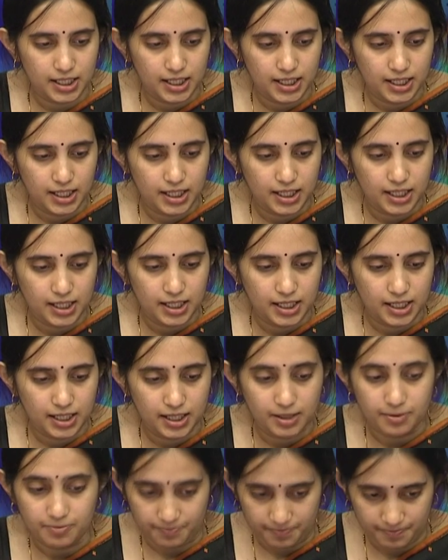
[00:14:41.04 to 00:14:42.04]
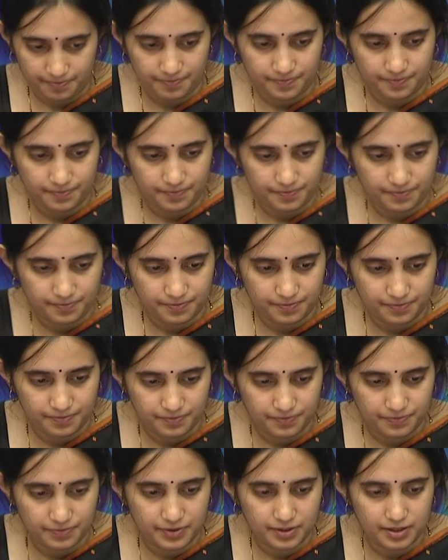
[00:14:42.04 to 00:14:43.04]

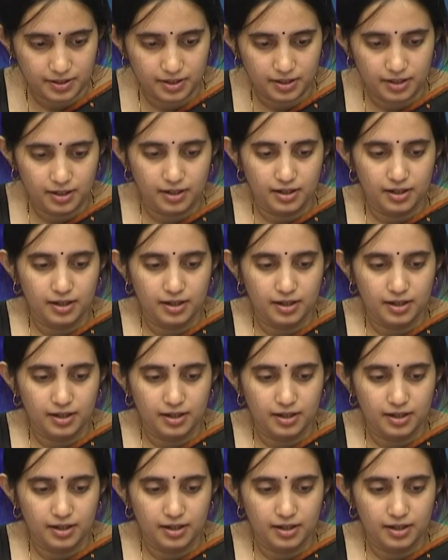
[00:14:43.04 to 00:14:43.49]
(silence)